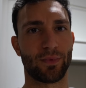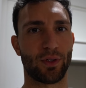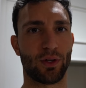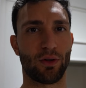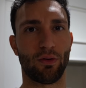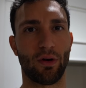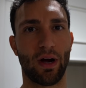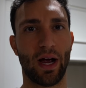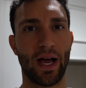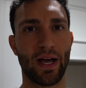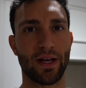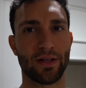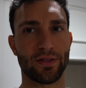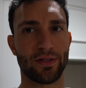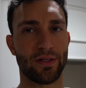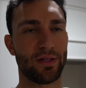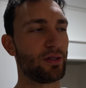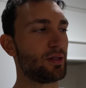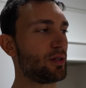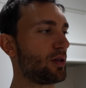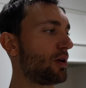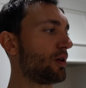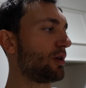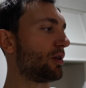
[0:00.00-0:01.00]
Grass
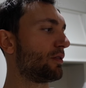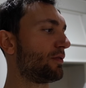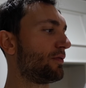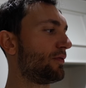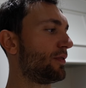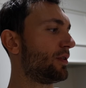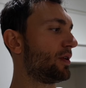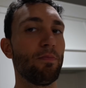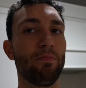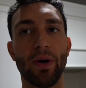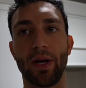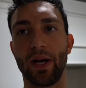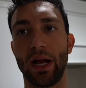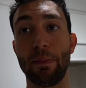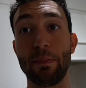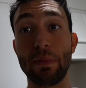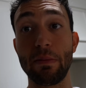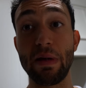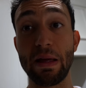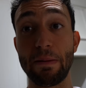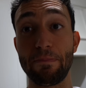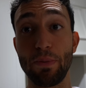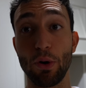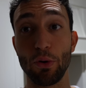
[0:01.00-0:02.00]
and turf. But I'm gonna
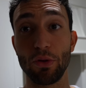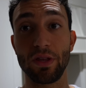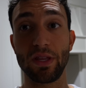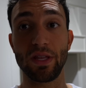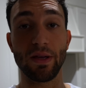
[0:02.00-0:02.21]
make both of